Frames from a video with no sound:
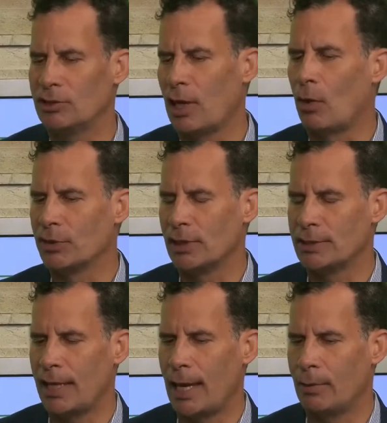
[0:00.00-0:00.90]
is always the
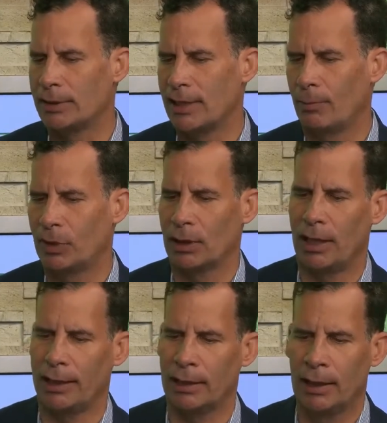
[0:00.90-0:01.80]
same. It's something
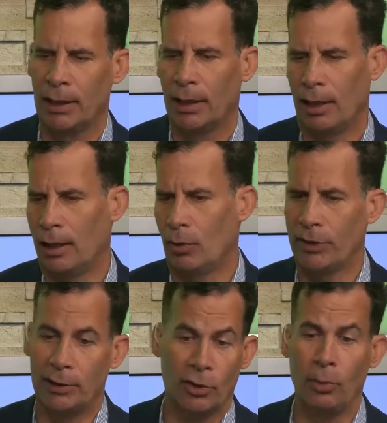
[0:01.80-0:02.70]
like, well,
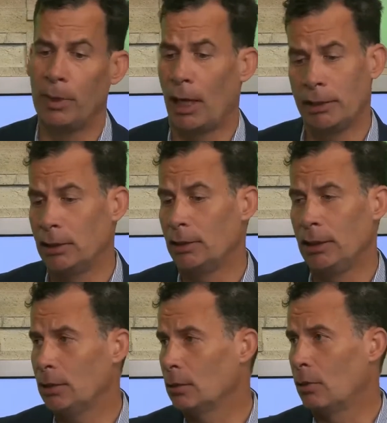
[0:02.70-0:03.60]
they told me I didn't
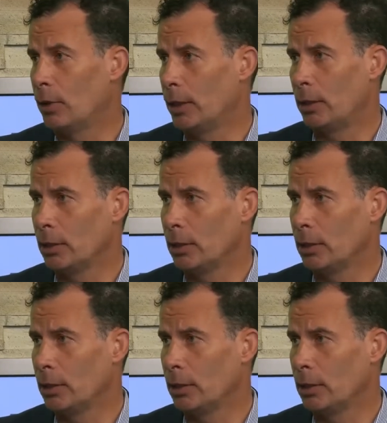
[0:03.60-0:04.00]
need a lawyer.